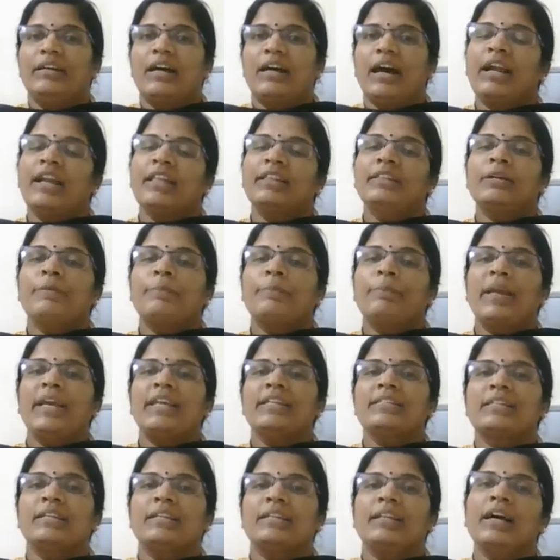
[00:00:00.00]
Another
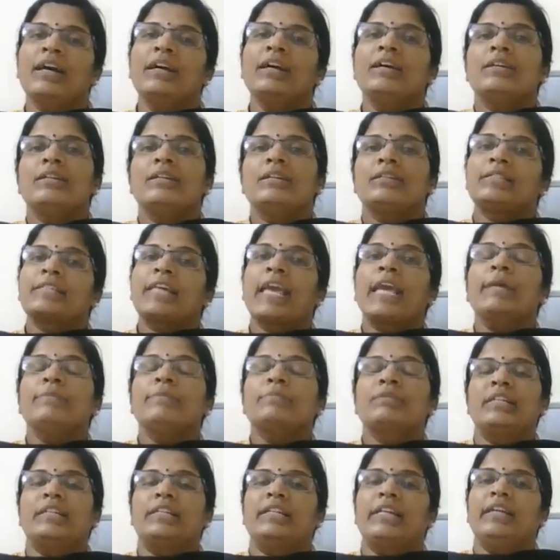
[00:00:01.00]
place in a same
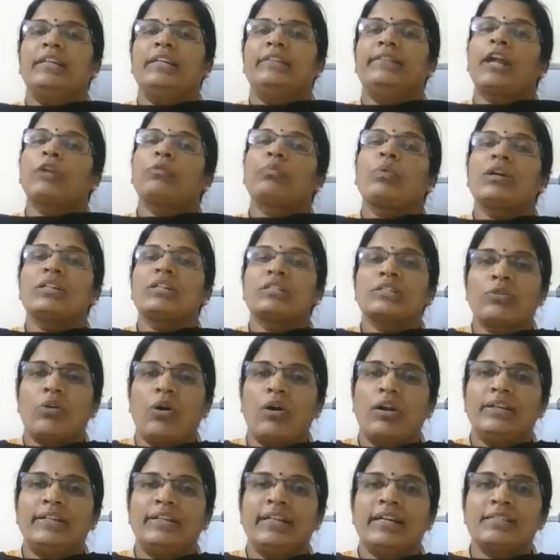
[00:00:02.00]
city. That was
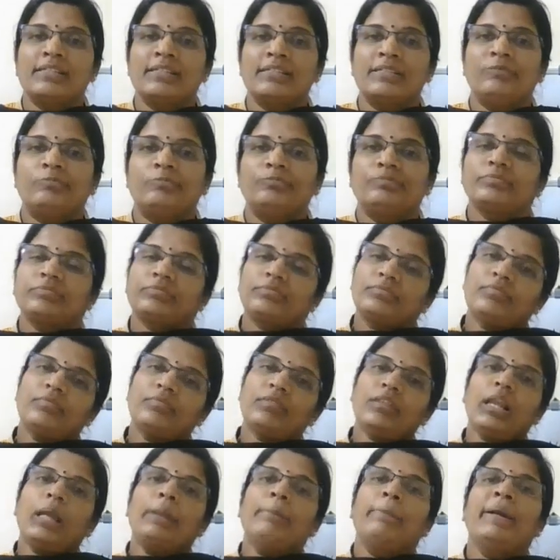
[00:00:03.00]
called as
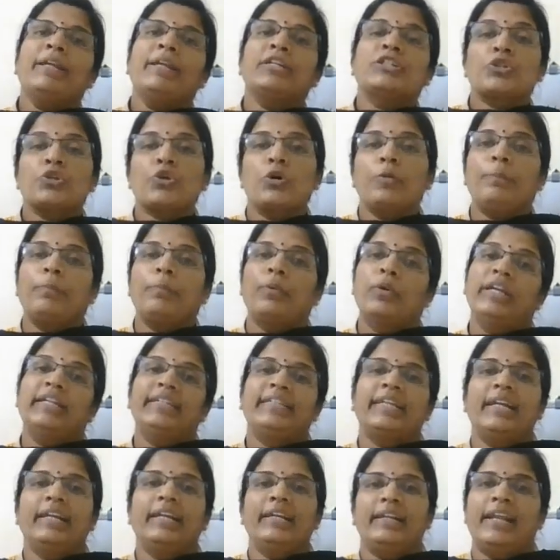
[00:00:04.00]

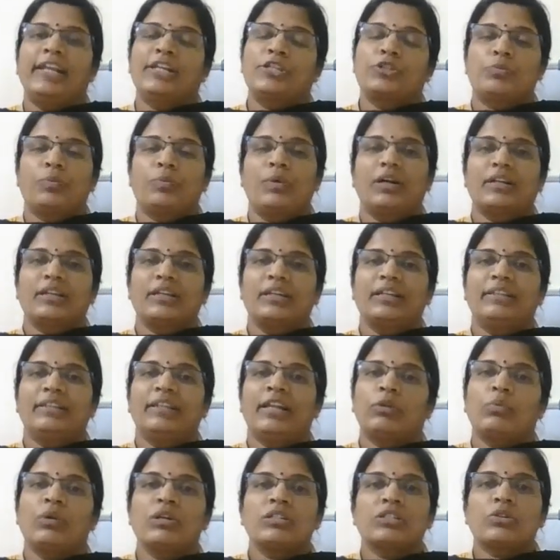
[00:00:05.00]
metropolitan network.
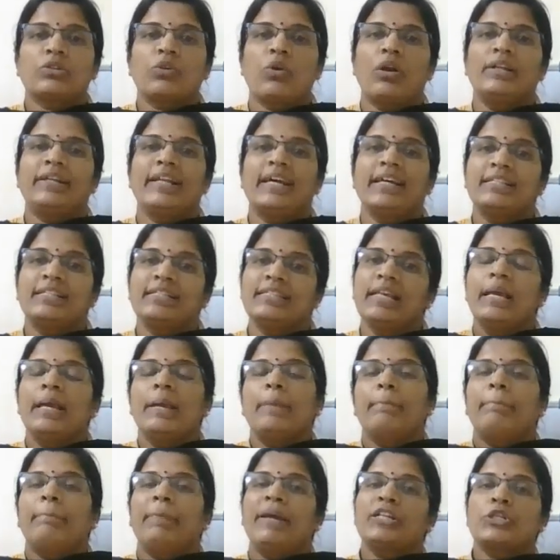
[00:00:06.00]
That was called as
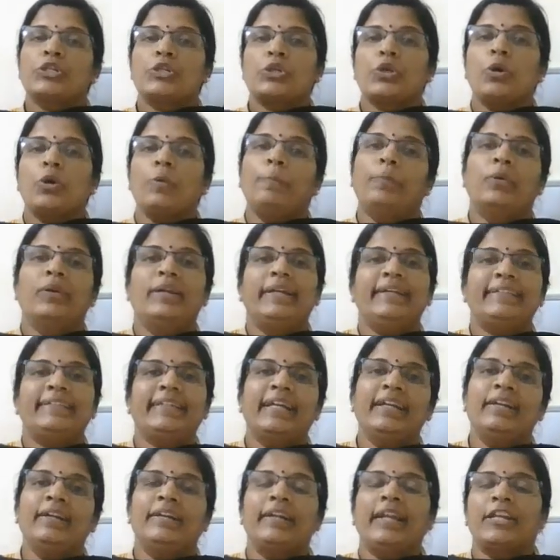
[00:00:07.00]

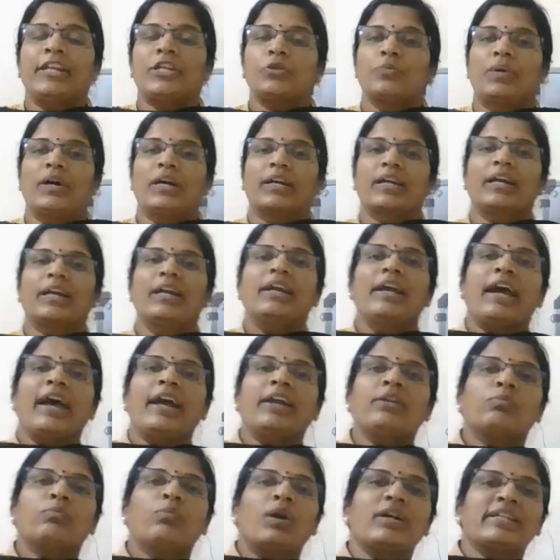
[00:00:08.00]
metropolitan network.
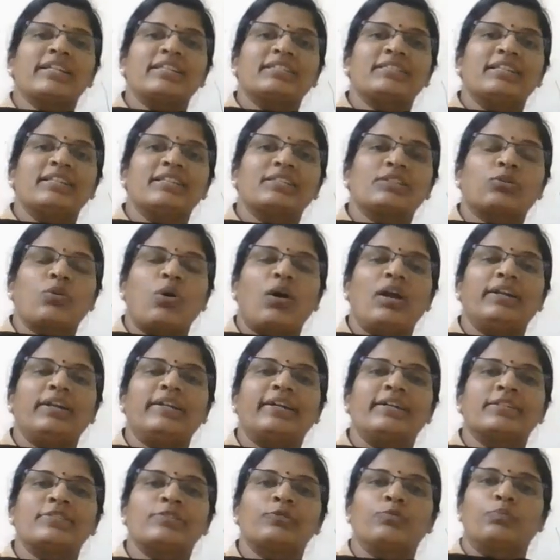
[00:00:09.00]
And what is this called
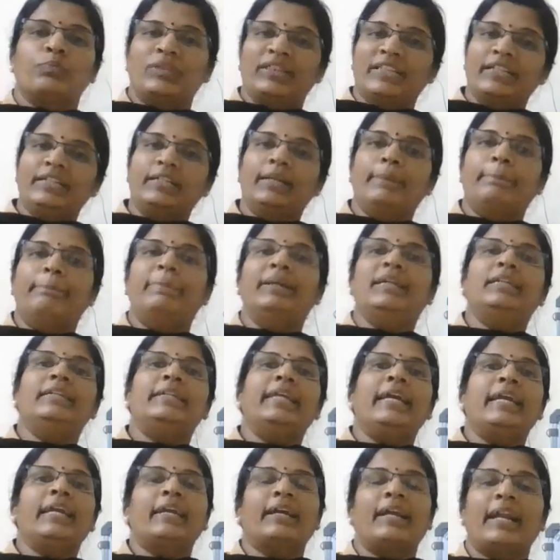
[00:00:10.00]
as within the
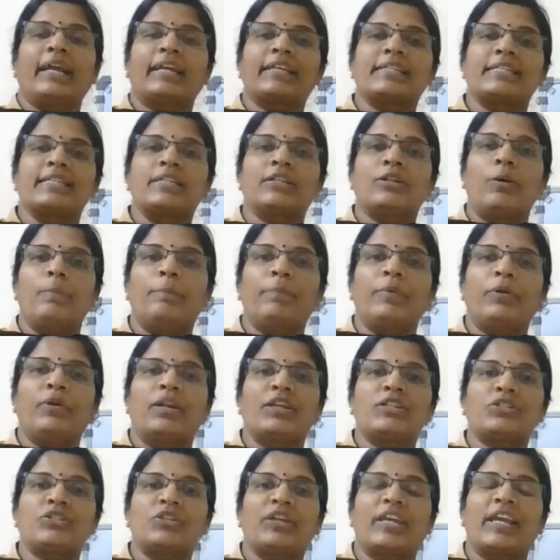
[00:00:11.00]
building connecting
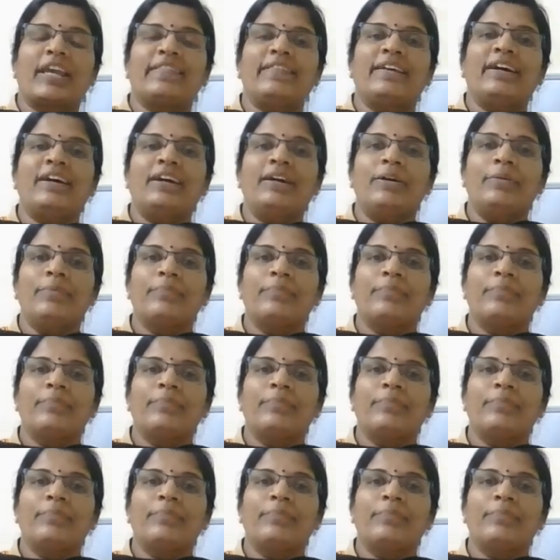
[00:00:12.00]
computers together?